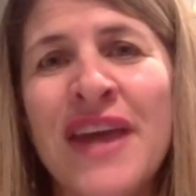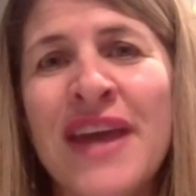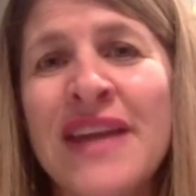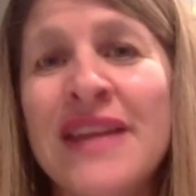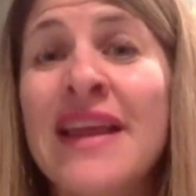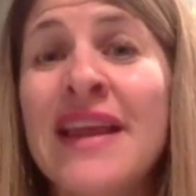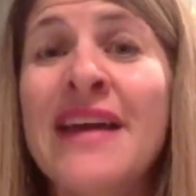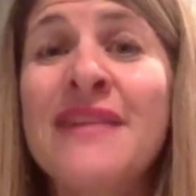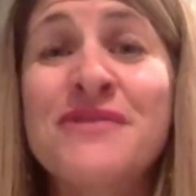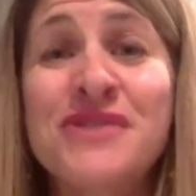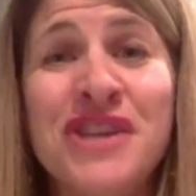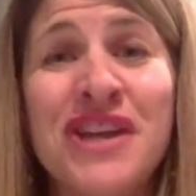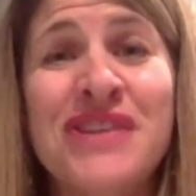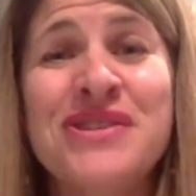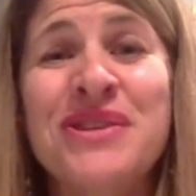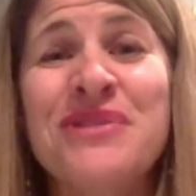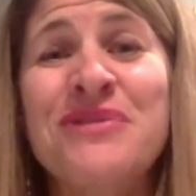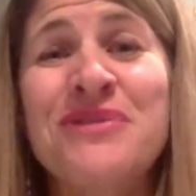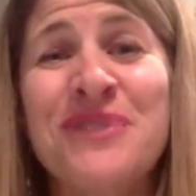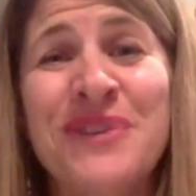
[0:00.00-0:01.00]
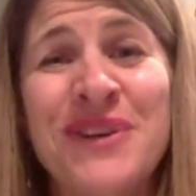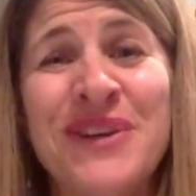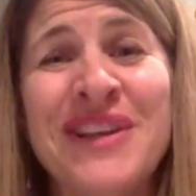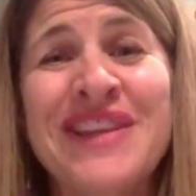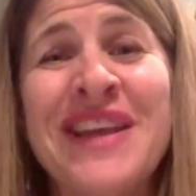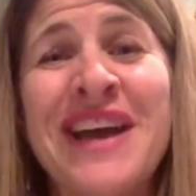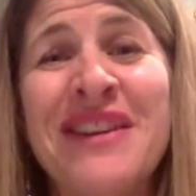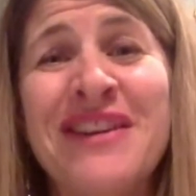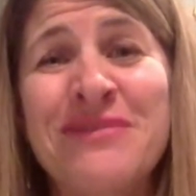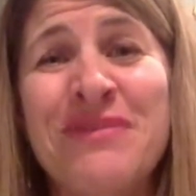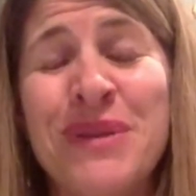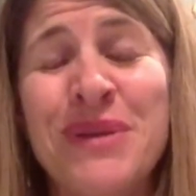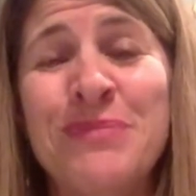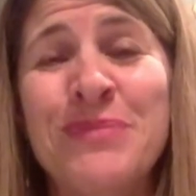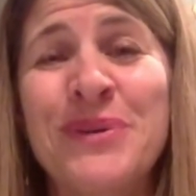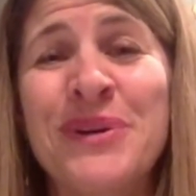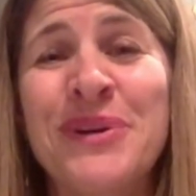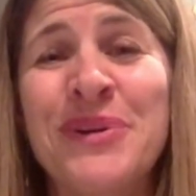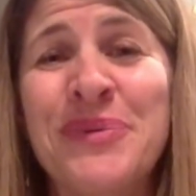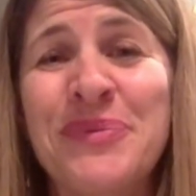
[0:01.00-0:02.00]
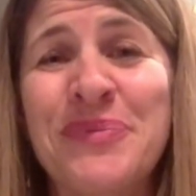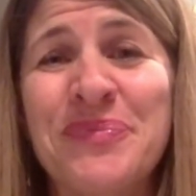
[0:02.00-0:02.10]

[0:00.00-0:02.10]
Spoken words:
and life-changing for a lot of people.